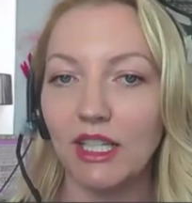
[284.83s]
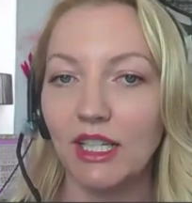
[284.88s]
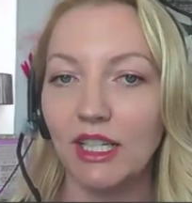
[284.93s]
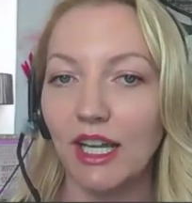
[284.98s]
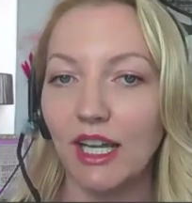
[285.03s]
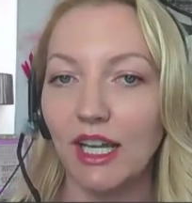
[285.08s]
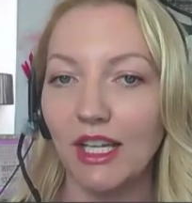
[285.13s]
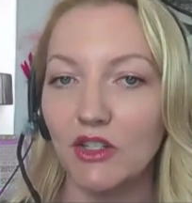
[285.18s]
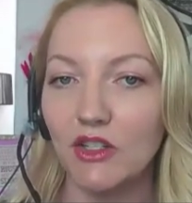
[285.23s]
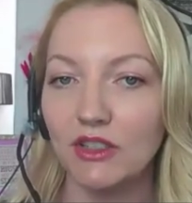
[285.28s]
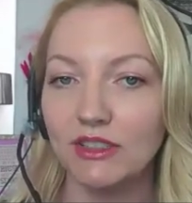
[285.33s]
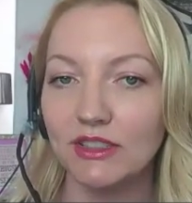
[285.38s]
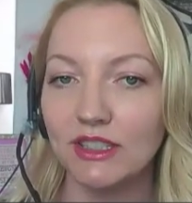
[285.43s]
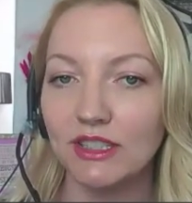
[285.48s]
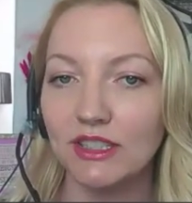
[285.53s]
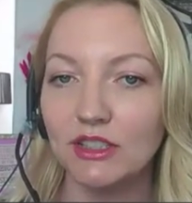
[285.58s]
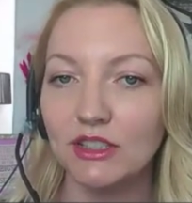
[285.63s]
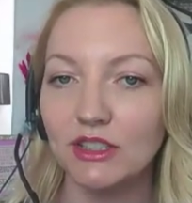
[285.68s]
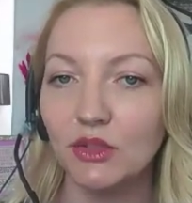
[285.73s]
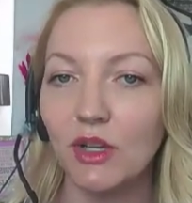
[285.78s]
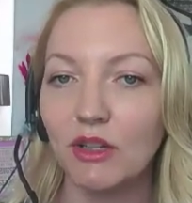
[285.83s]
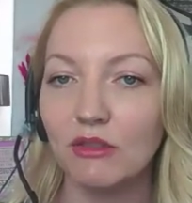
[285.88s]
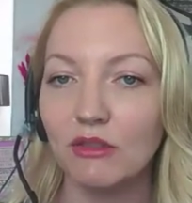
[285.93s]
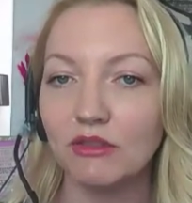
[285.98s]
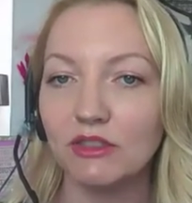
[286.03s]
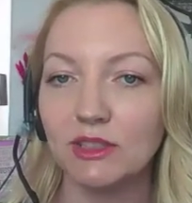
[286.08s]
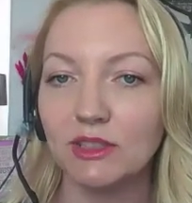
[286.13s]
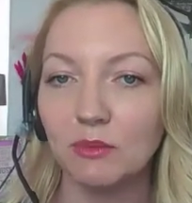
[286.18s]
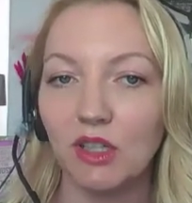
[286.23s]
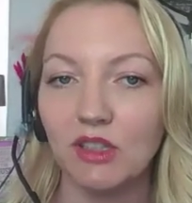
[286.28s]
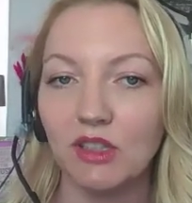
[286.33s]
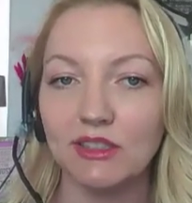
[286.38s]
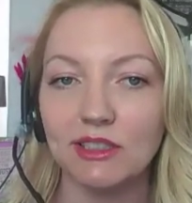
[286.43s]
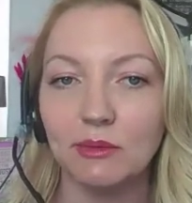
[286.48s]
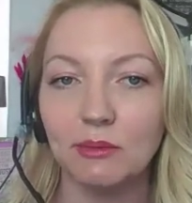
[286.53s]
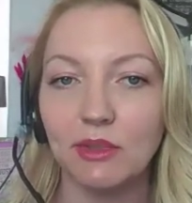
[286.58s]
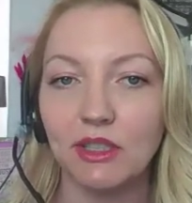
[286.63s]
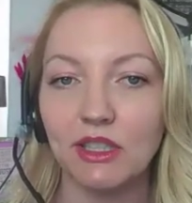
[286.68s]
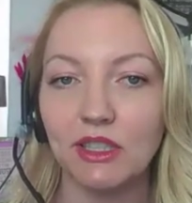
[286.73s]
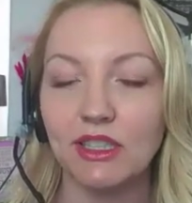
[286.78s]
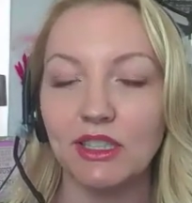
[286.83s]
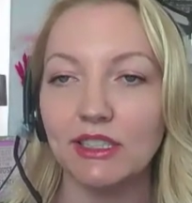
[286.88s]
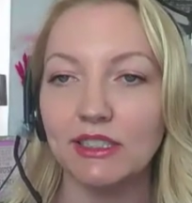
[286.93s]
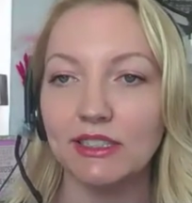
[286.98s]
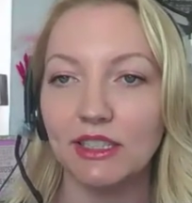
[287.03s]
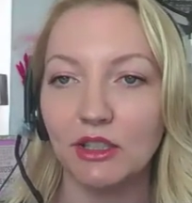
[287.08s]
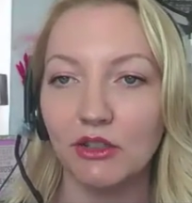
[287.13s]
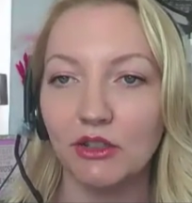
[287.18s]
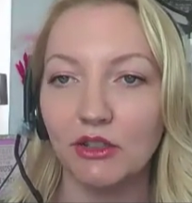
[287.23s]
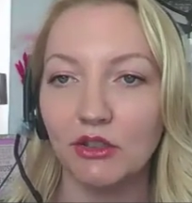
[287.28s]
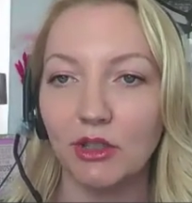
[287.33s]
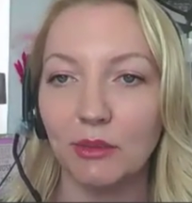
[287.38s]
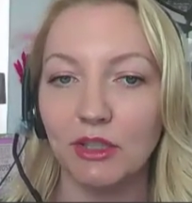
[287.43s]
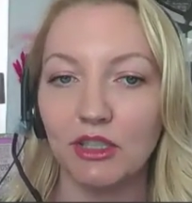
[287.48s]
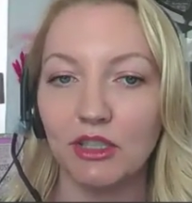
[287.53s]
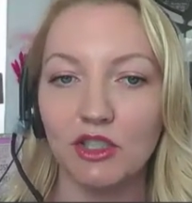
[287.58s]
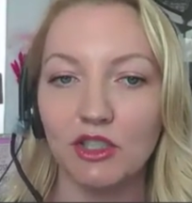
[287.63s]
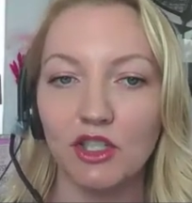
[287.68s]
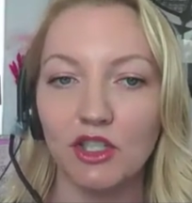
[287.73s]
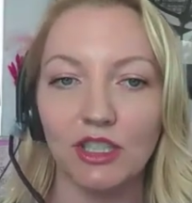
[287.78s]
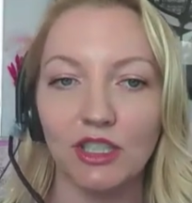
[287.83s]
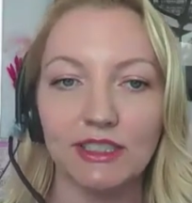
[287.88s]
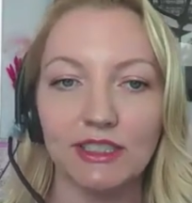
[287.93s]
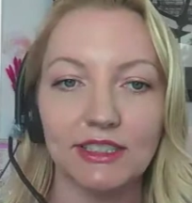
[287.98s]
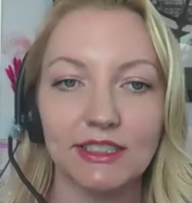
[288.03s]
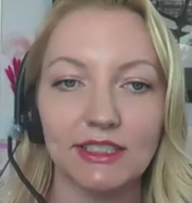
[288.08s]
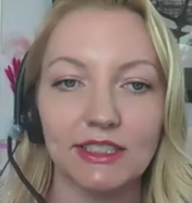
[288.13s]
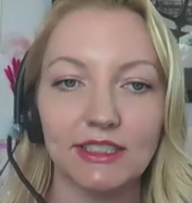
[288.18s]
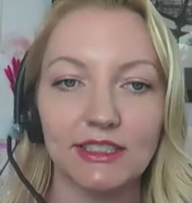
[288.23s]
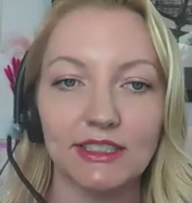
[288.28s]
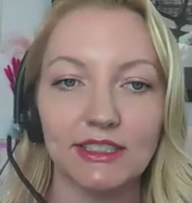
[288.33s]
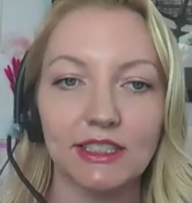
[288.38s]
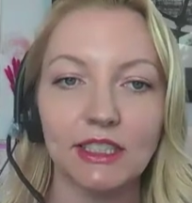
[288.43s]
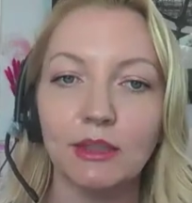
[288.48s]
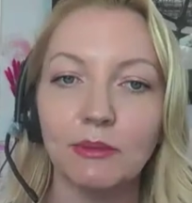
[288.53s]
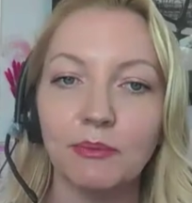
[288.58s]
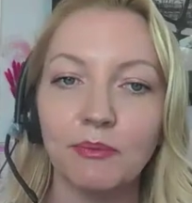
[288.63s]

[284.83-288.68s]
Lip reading: agencies who have responsibilities in the criminal justice system.